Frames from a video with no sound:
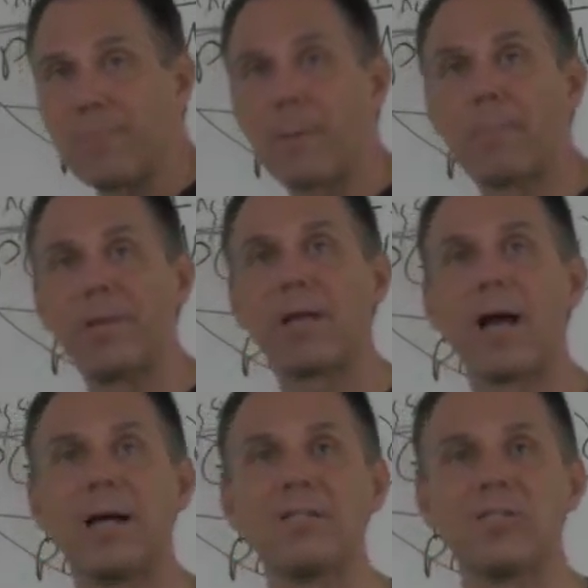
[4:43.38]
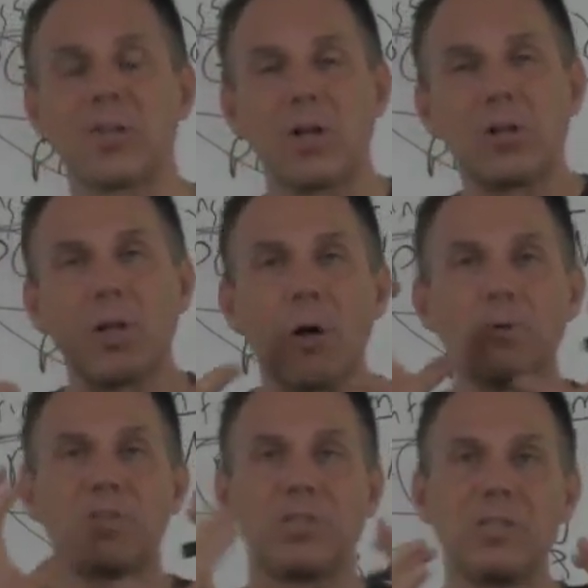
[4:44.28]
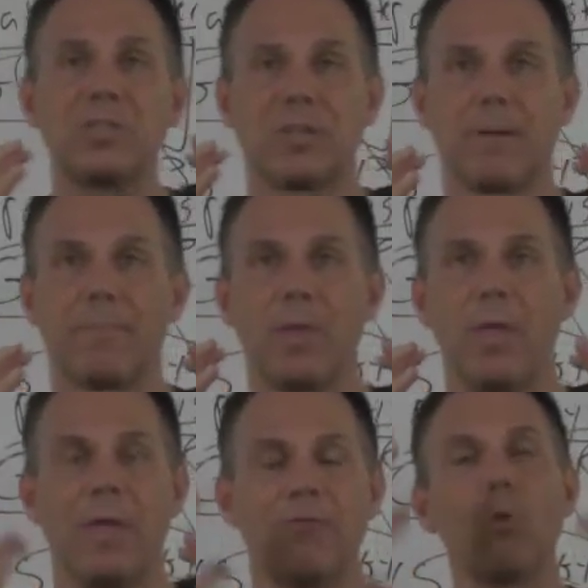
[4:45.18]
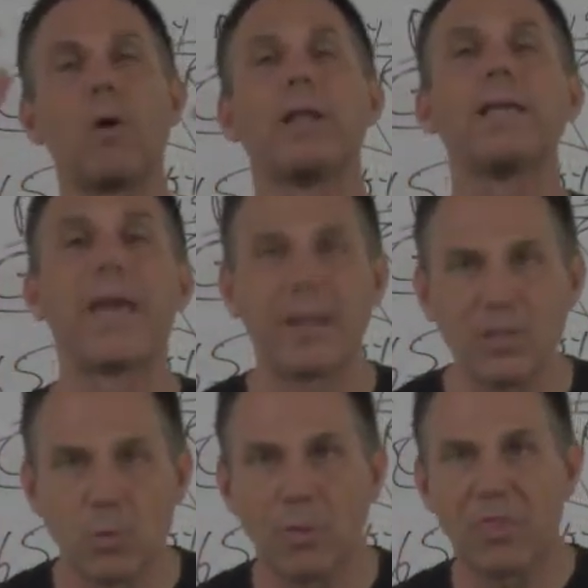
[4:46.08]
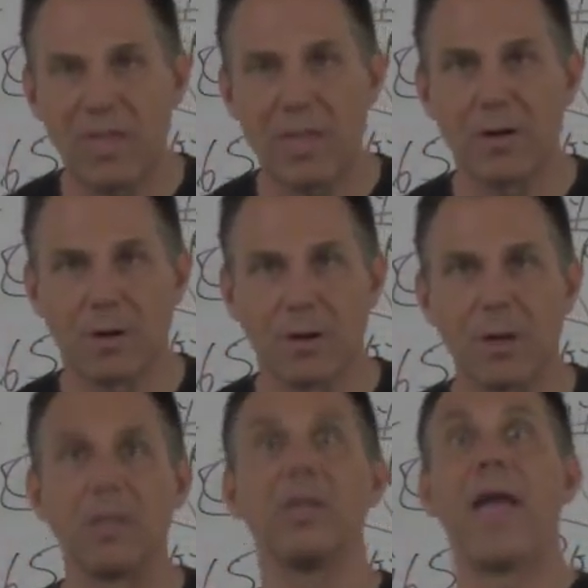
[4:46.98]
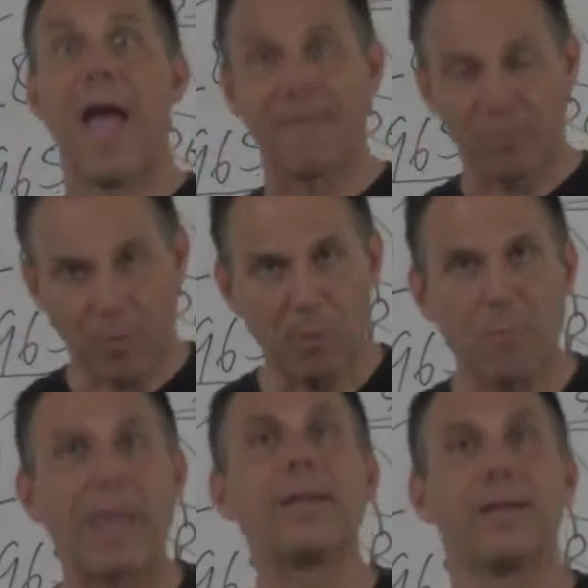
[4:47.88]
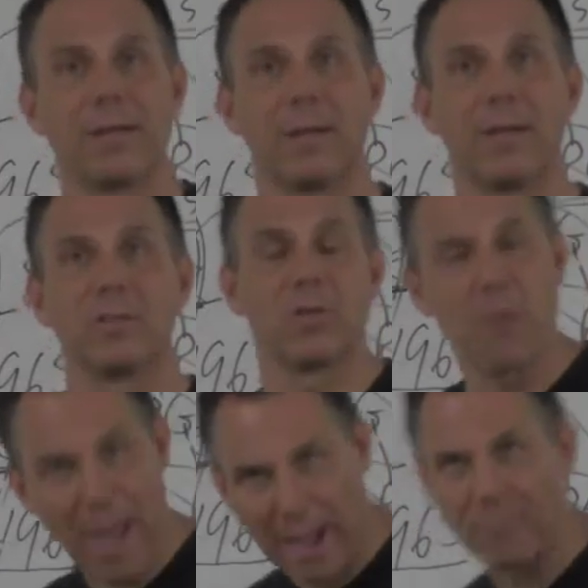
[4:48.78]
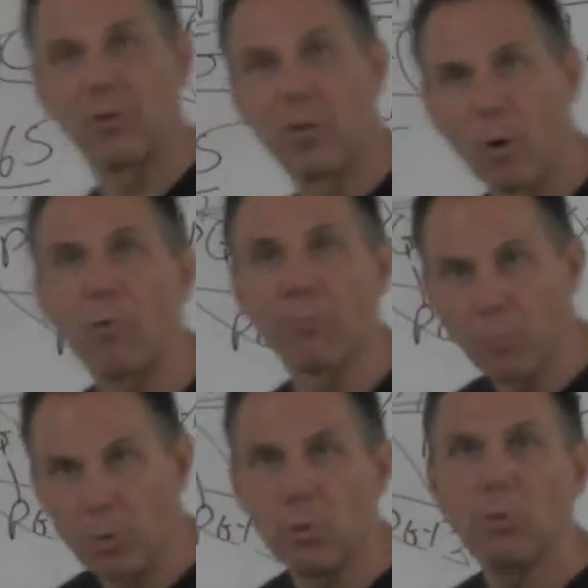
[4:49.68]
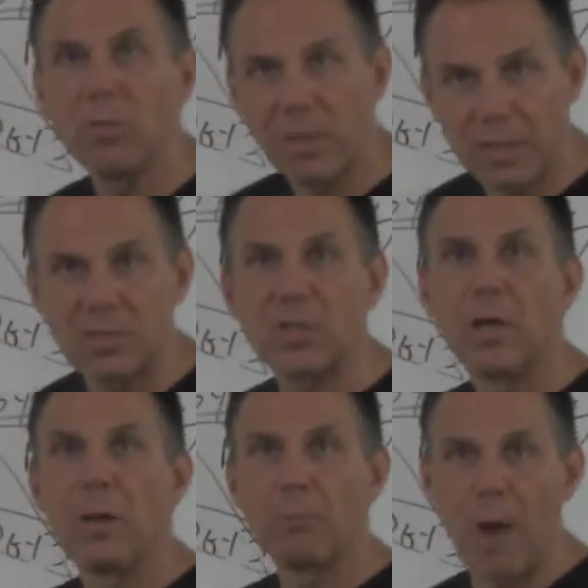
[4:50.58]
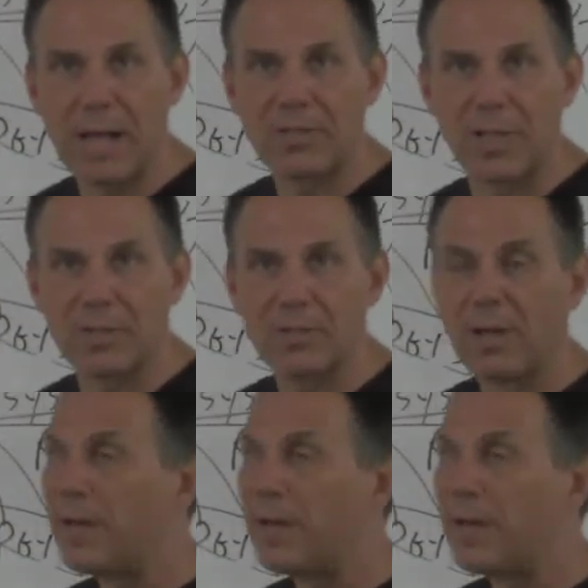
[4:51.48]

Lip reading: but because it's a closed system, if you want to get into a theater, you have to be rated. So you have to go through this process.